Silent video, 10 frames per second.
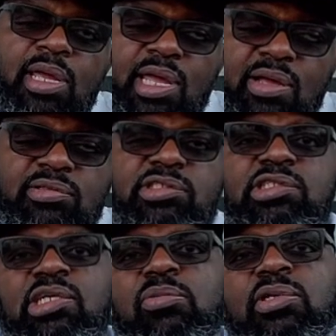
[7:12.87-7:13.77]
if
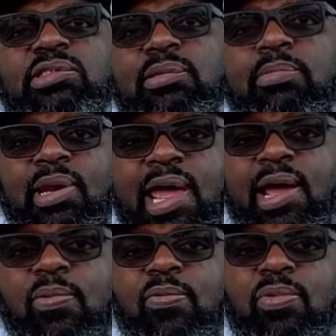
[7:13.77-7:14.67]
she was a
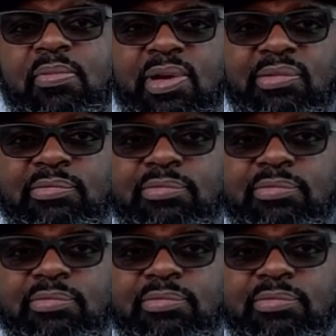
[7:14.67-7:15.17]
black woman?